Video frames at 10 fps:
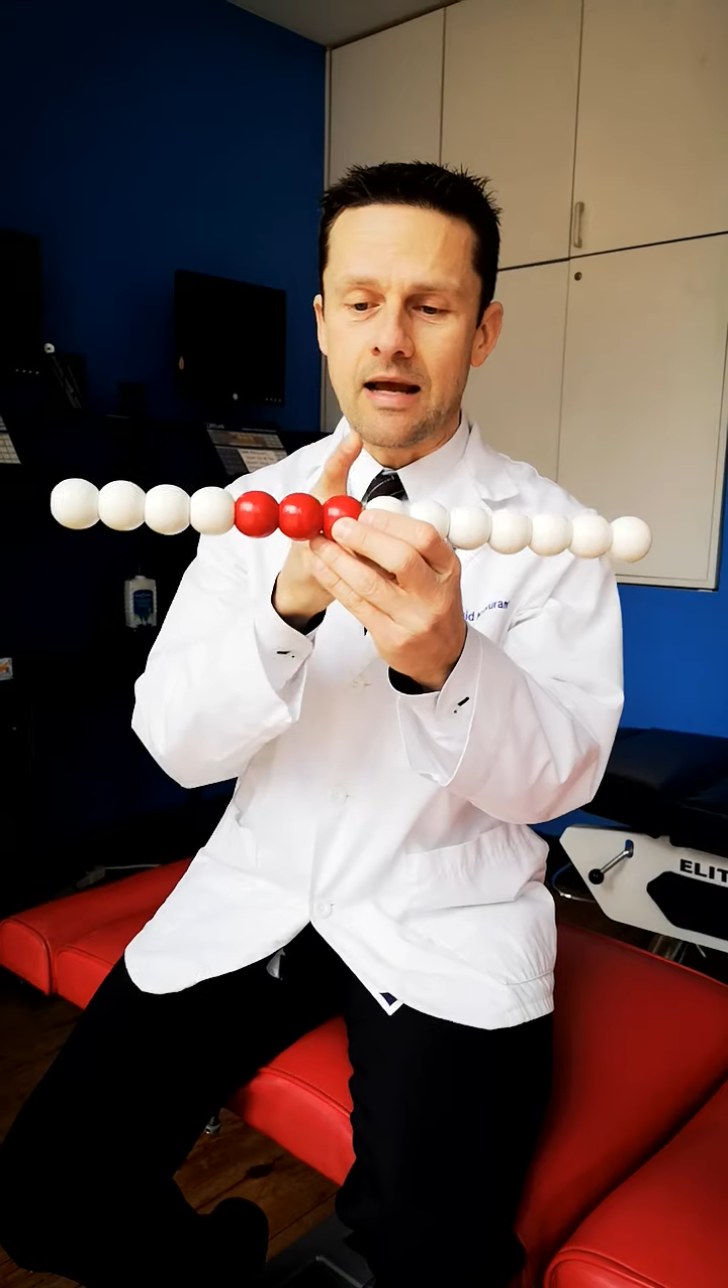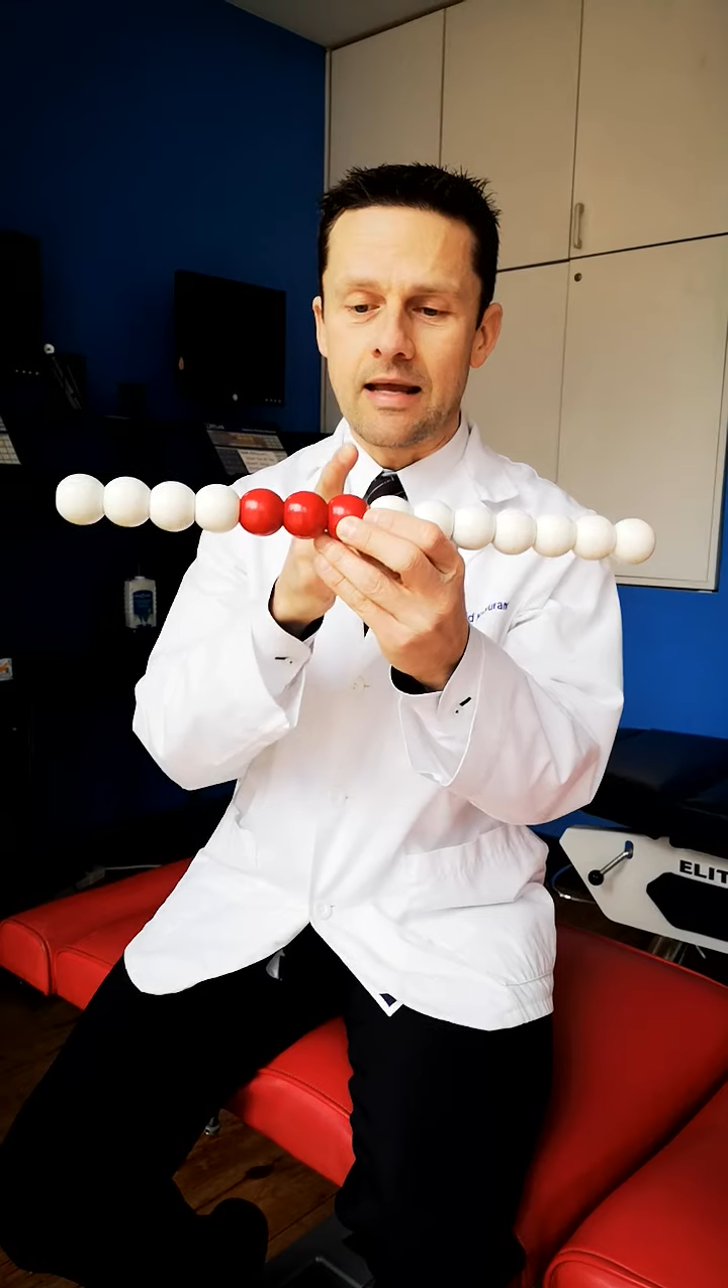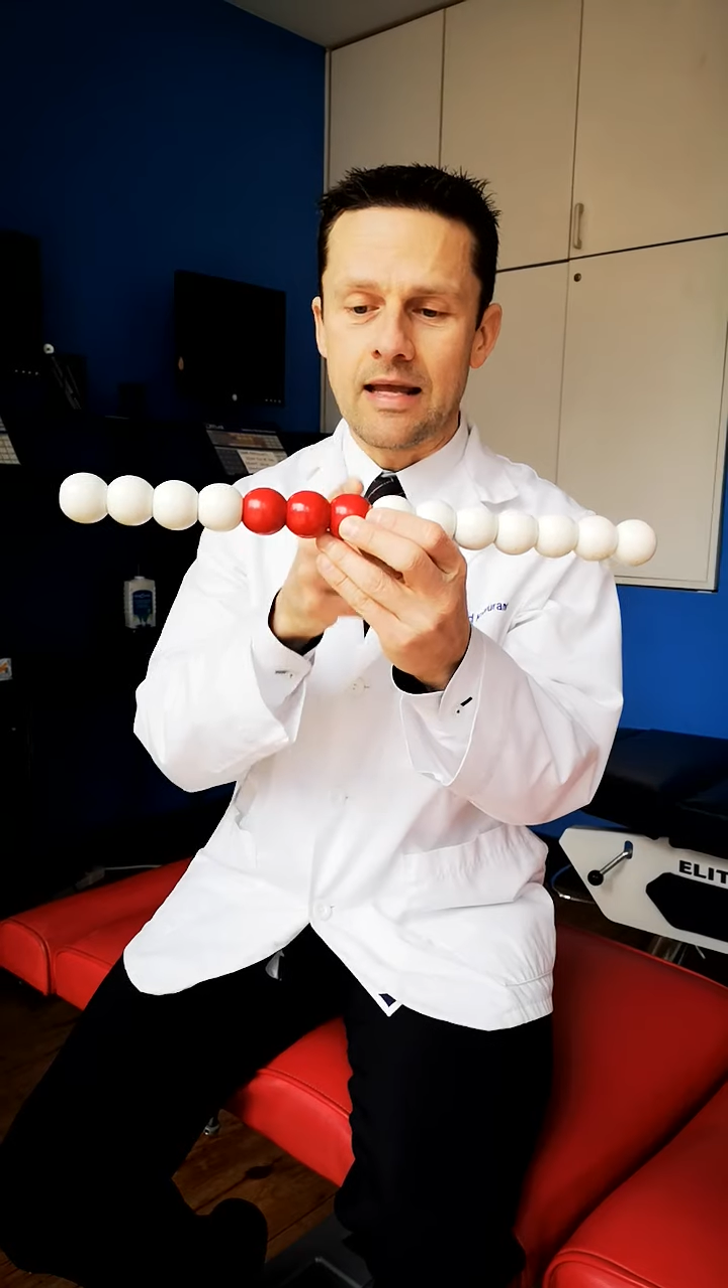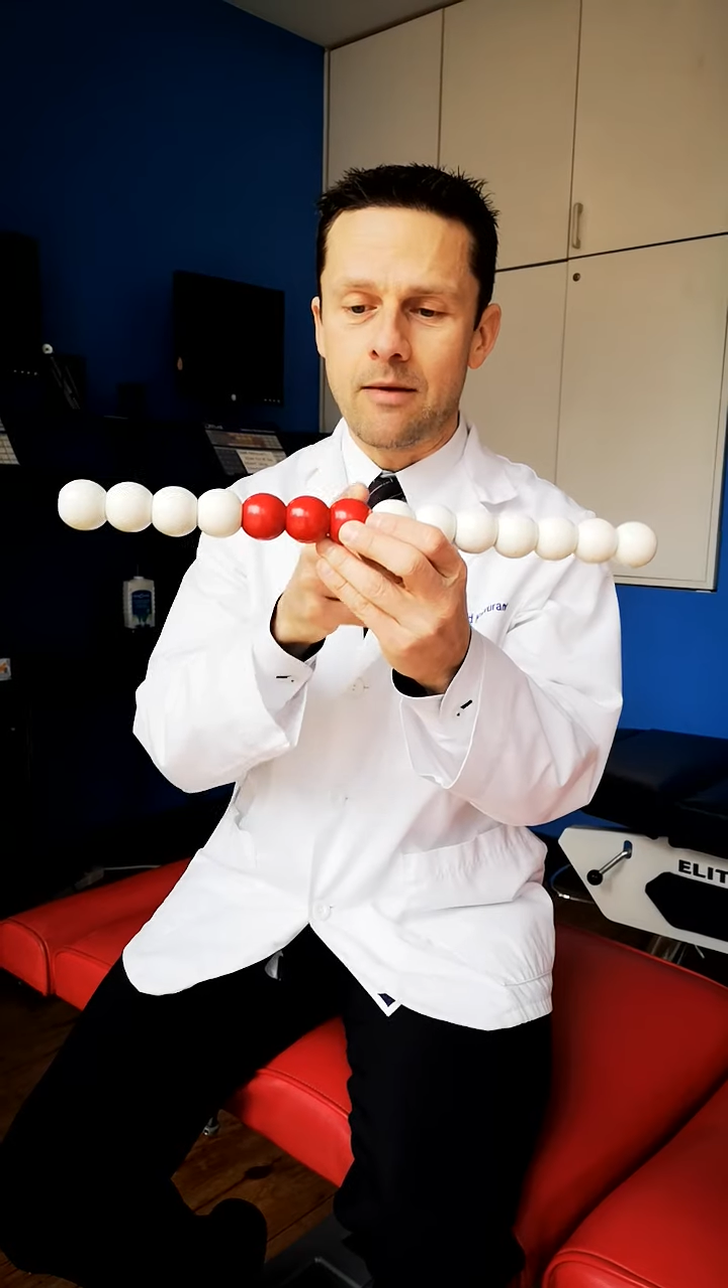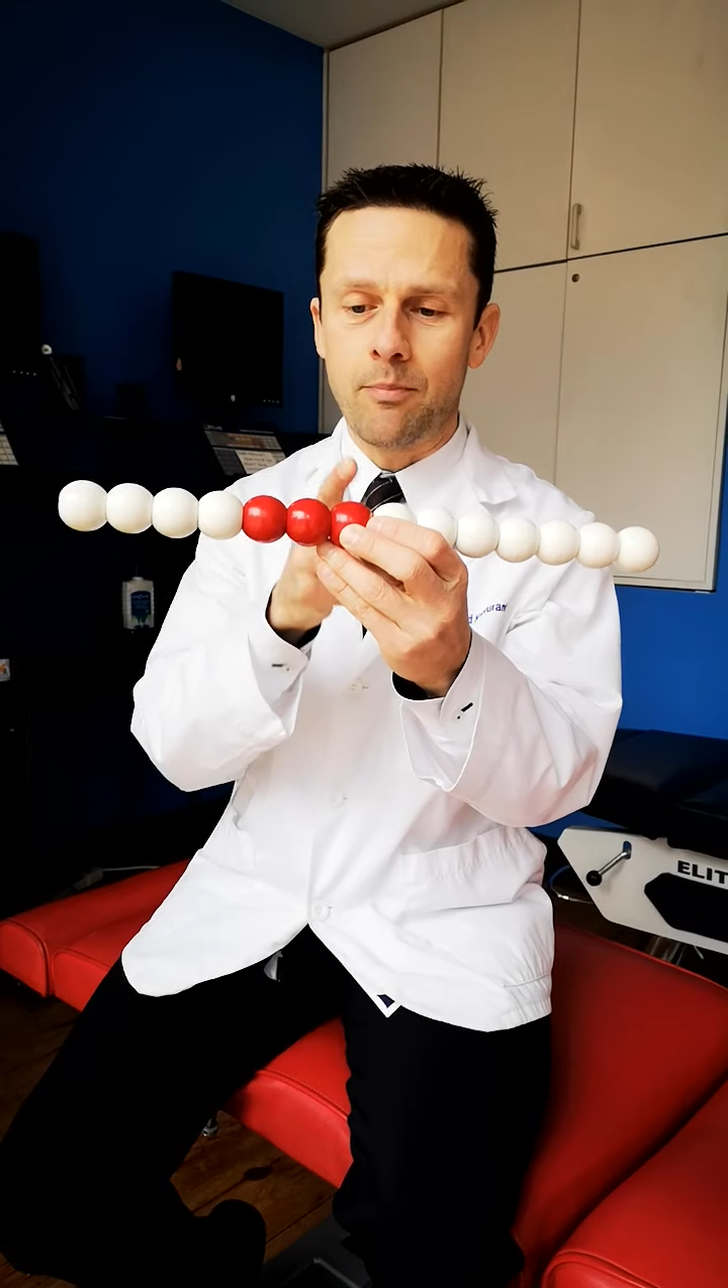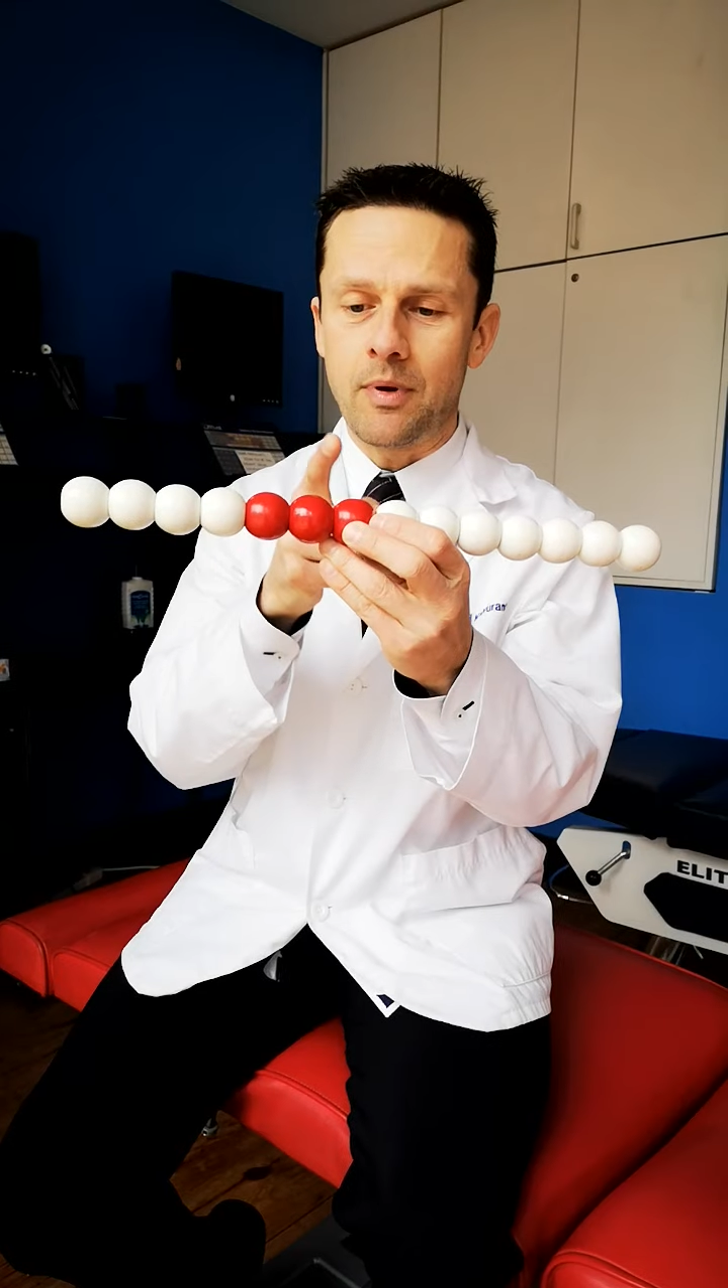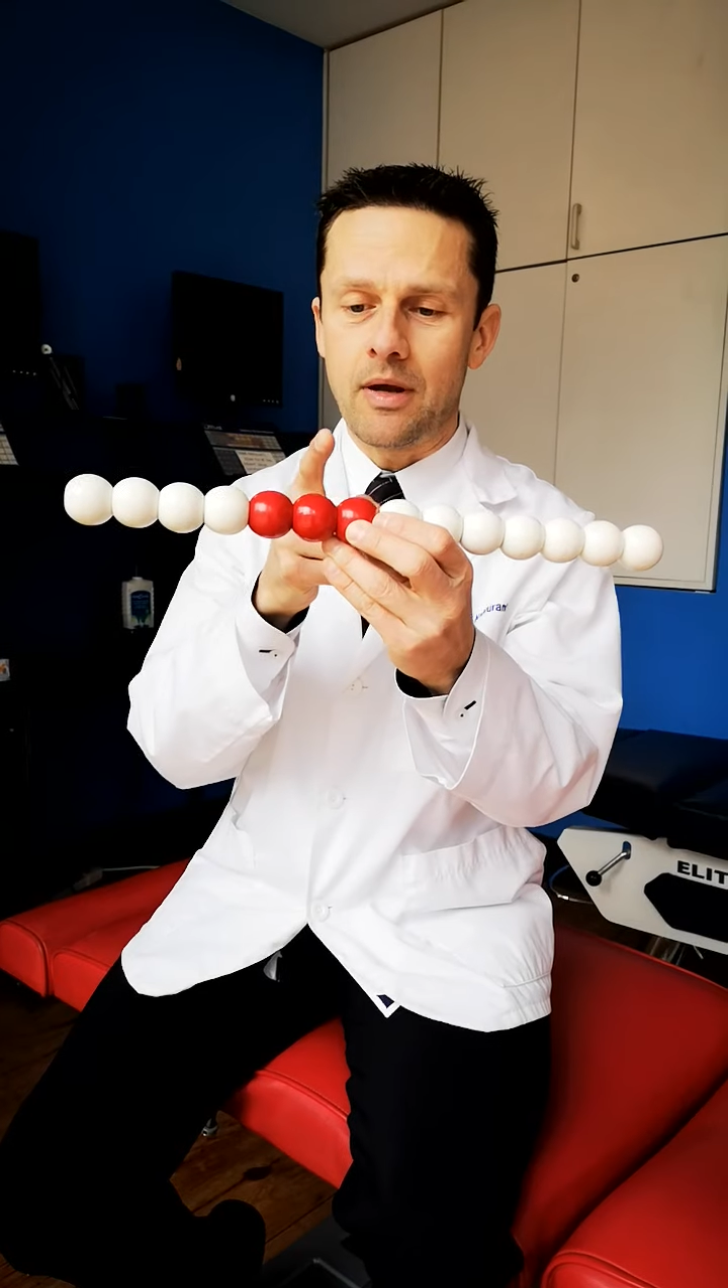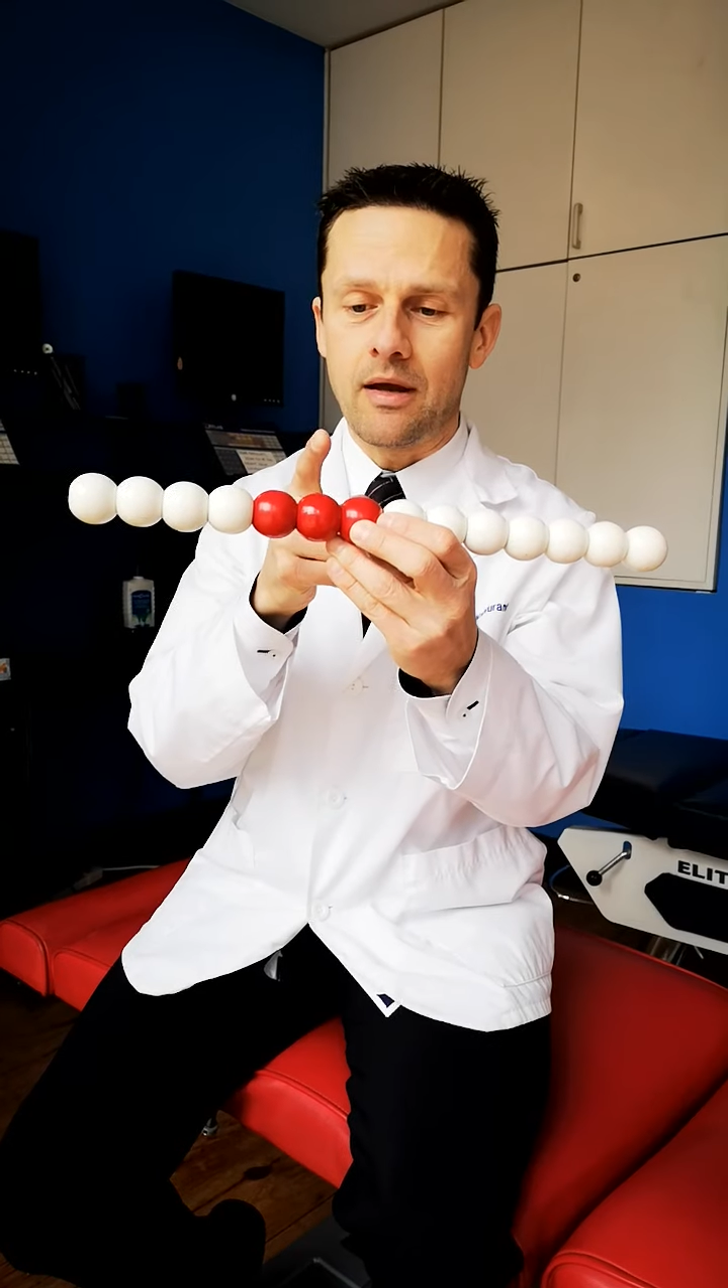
a hip,